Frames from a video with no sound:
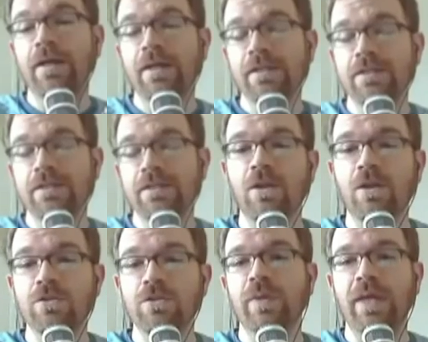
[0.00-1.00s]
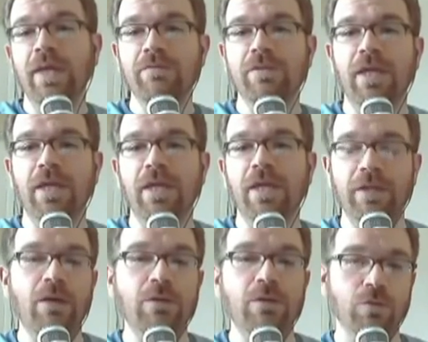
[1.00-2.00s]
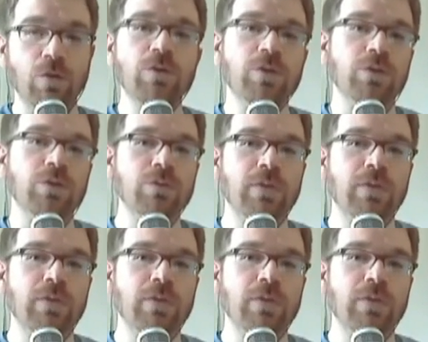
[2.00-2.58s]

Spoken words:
I guess the closest we have to that right now is Roku.